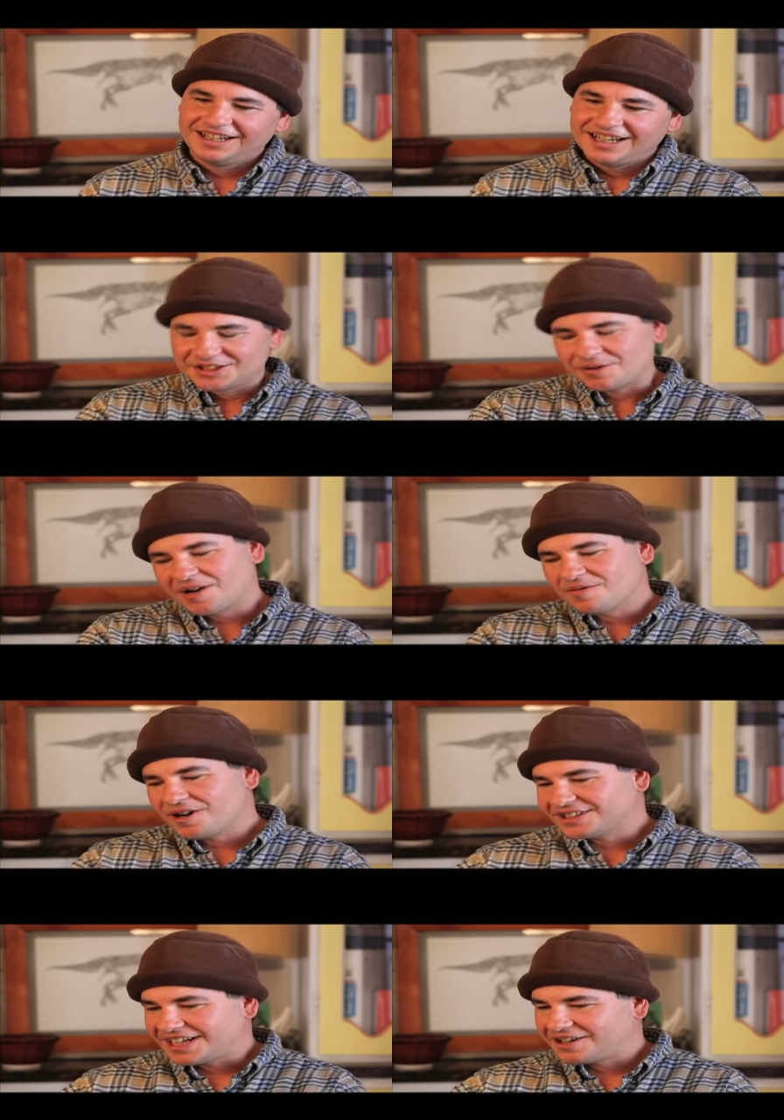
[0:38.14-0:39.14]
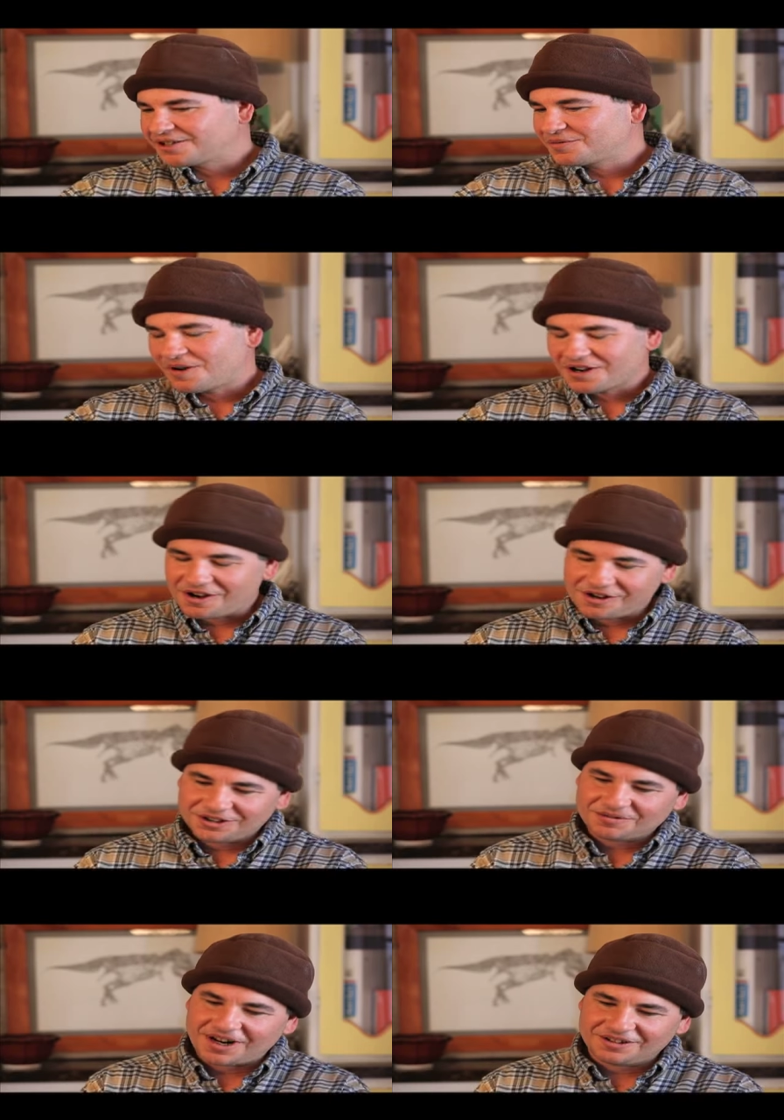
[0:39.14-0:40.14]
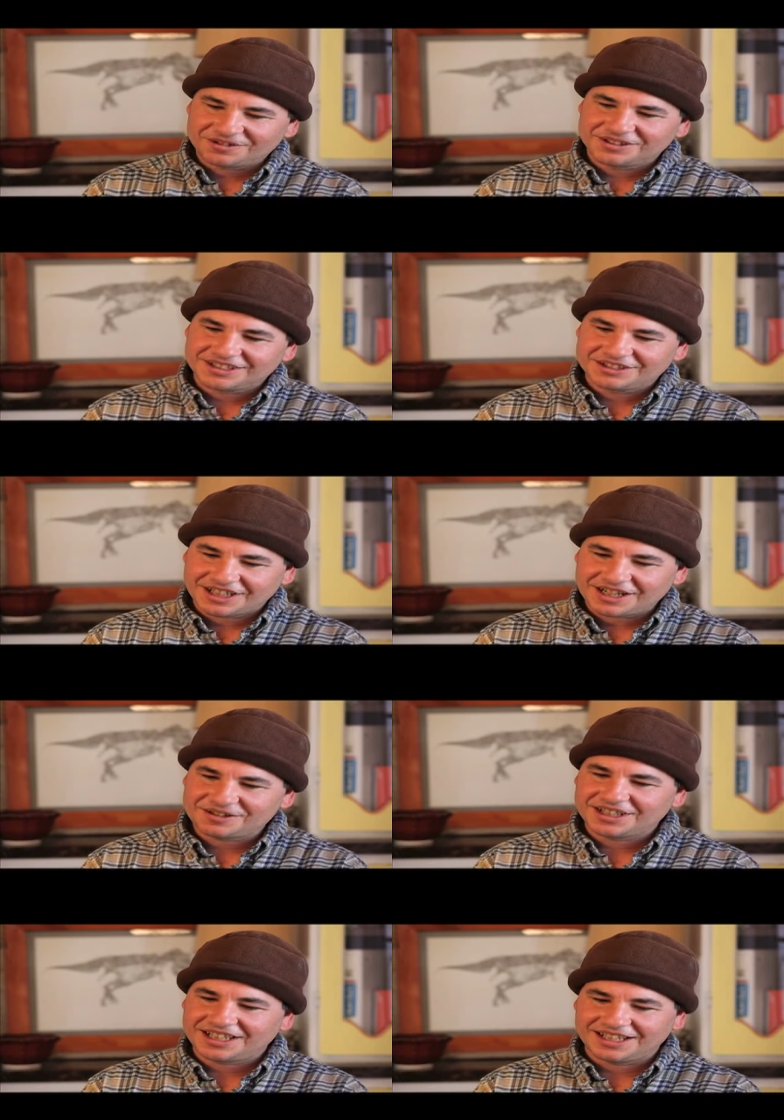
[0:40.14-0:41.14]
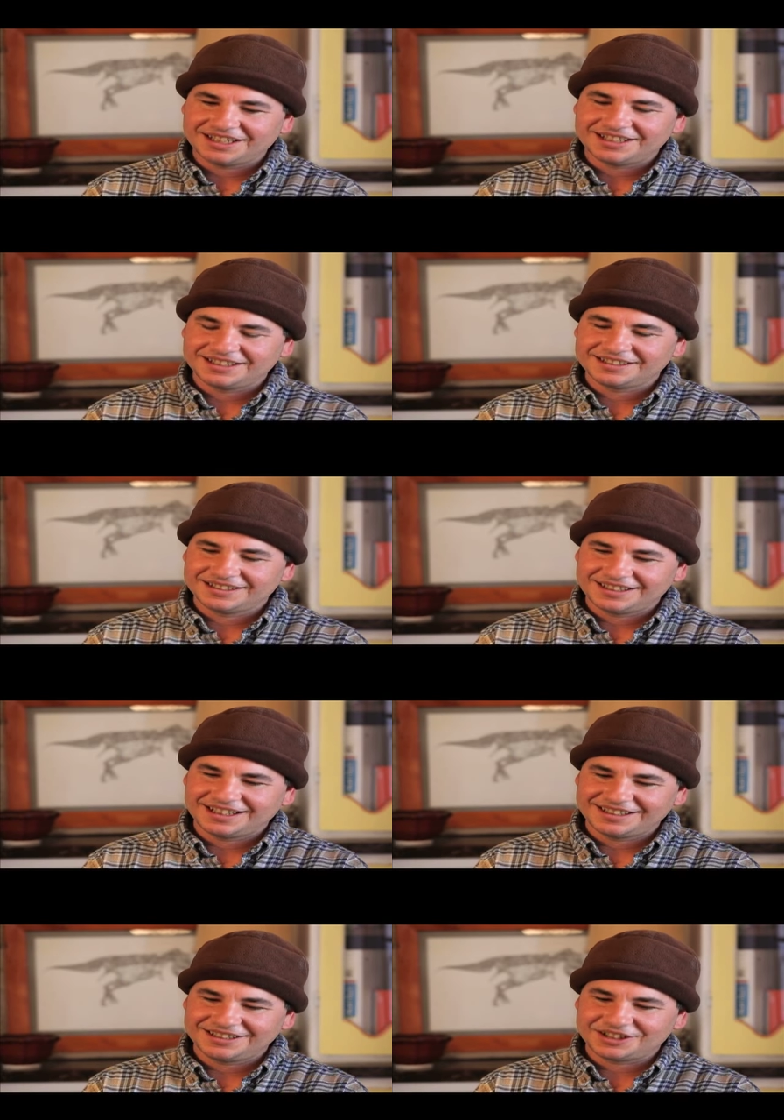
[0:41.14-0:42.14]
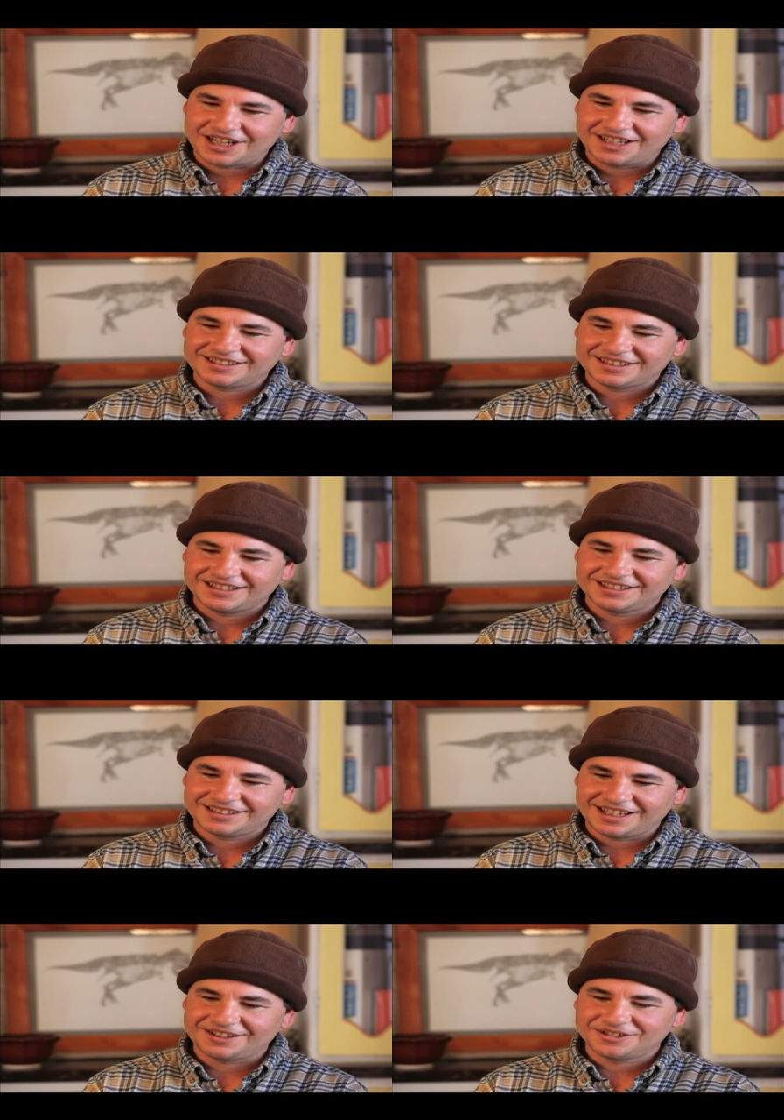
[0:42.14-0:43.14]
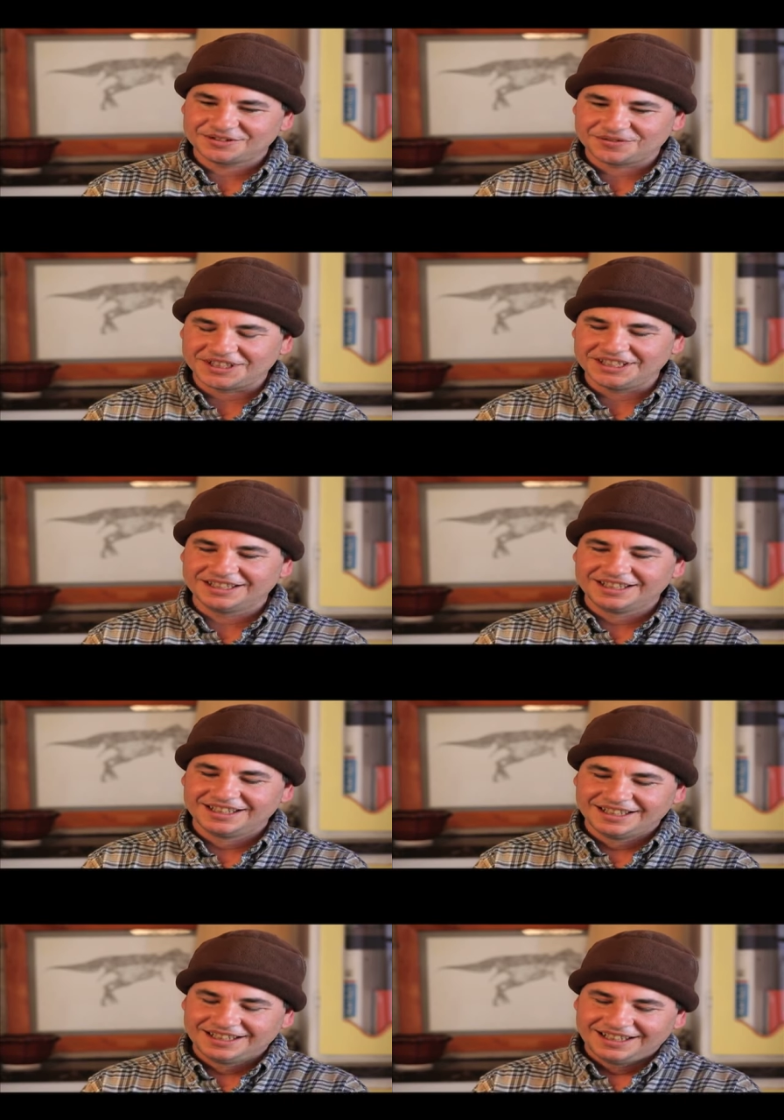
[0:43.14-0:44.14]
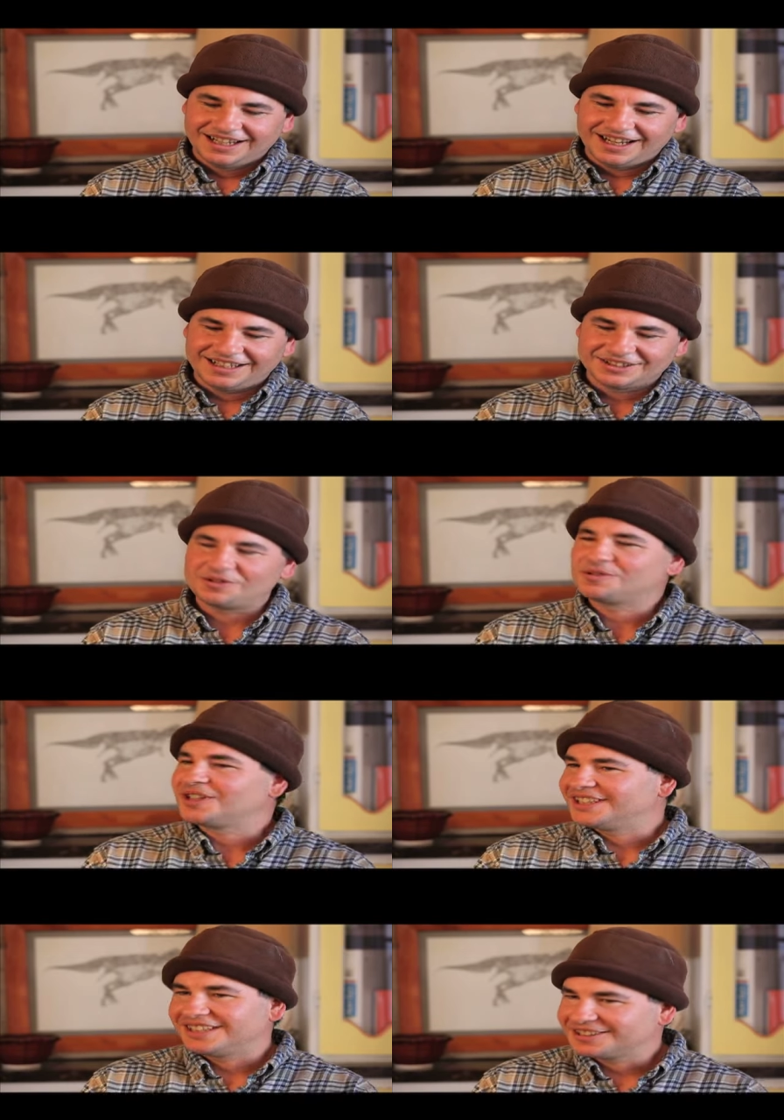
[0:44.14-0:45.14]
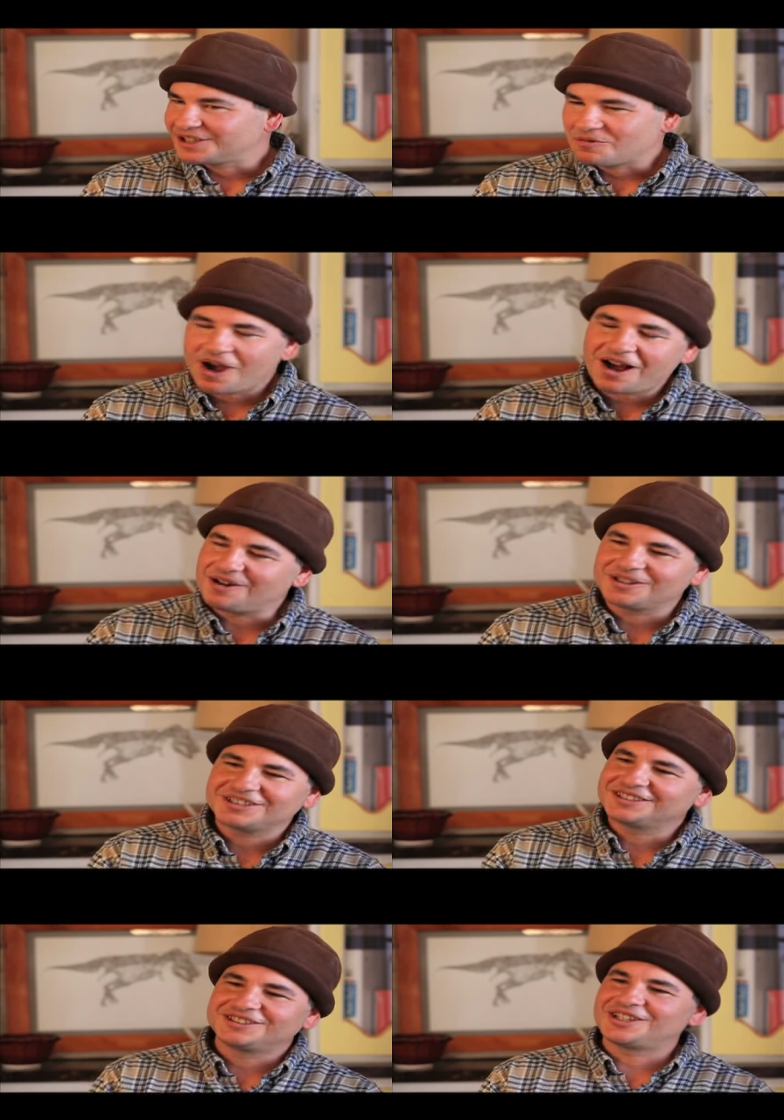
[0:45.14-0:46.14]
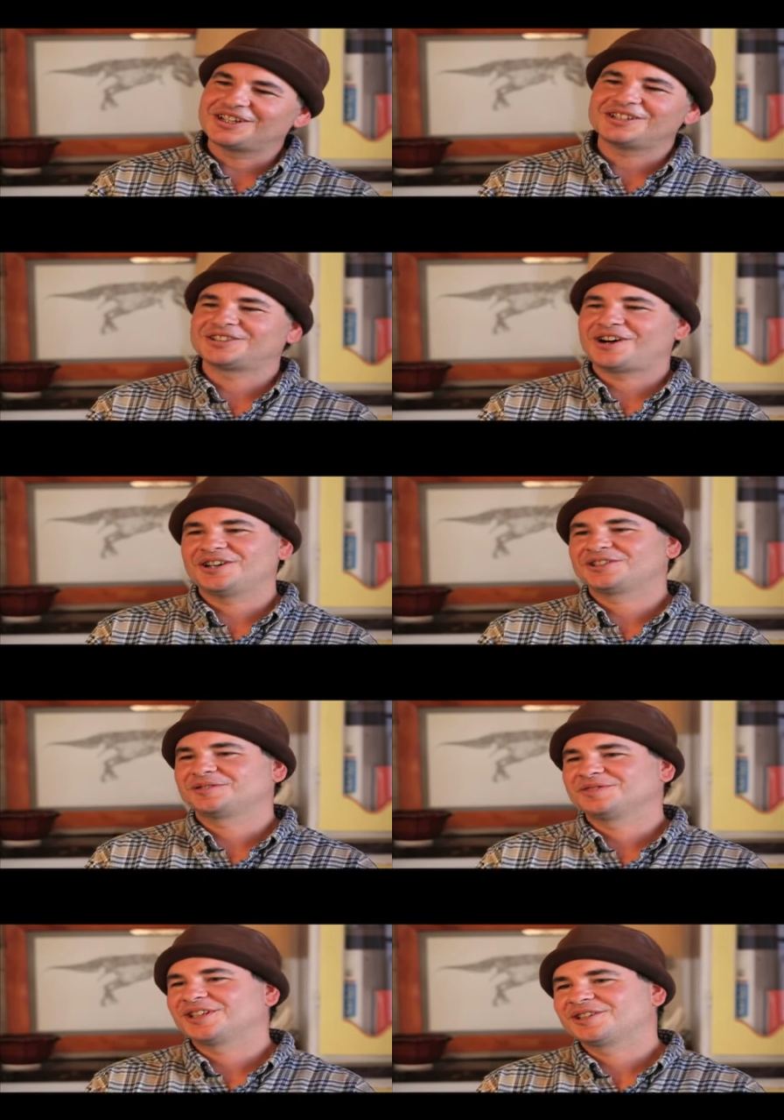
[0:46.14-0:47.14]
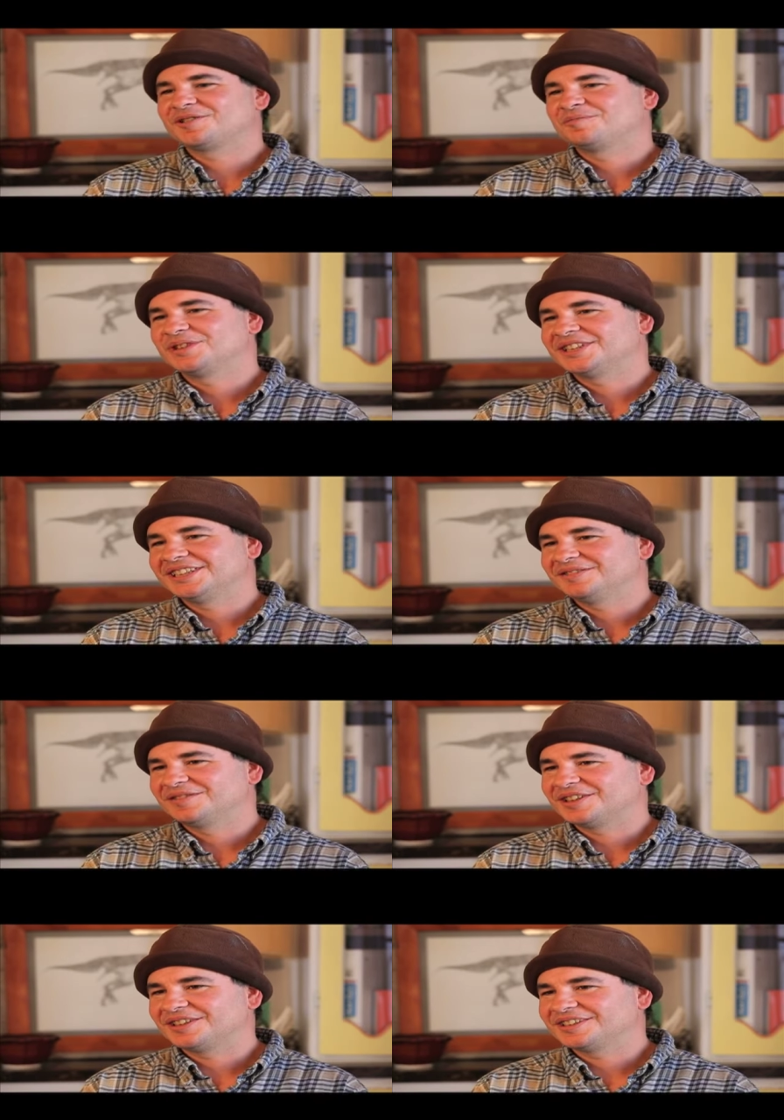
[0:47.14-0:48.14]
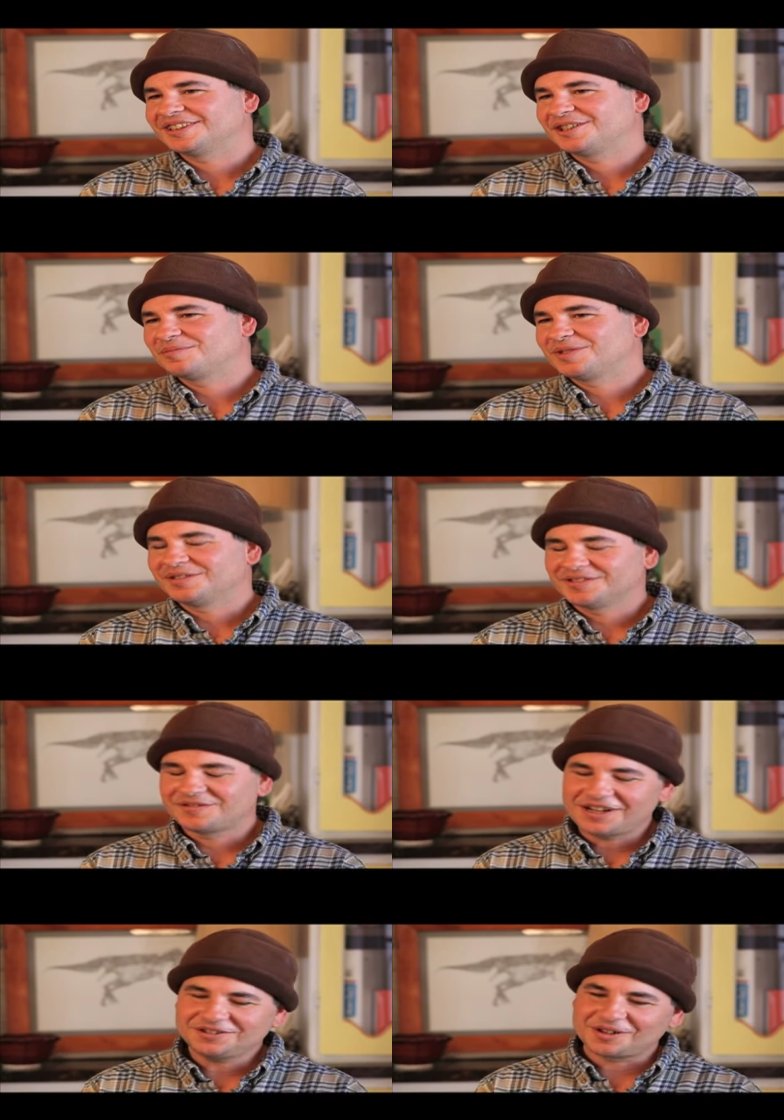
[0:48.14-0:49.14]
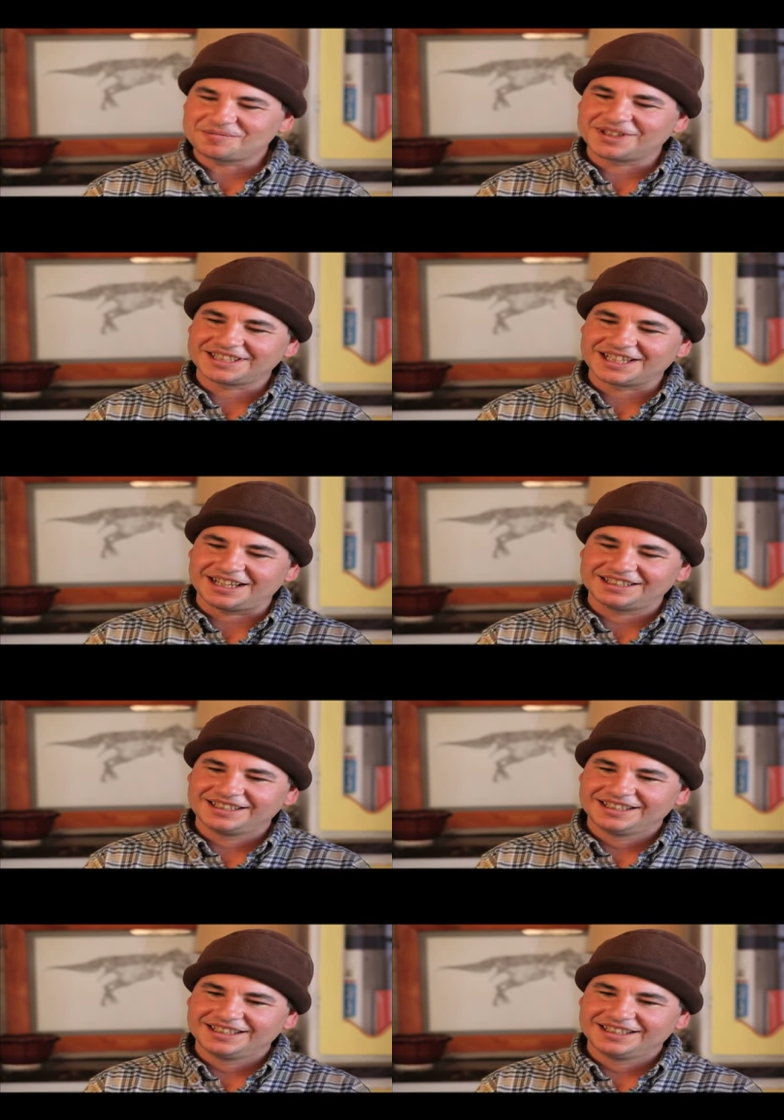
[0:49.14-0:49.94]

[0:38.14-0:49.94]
And so I walk down and walk all around it, check out the head and, and the chest and the tail and the feet, and told Clayton, I was like, wow, this is just awesome. You know, I couldn't believe, uh, couldn't believe you found something like that.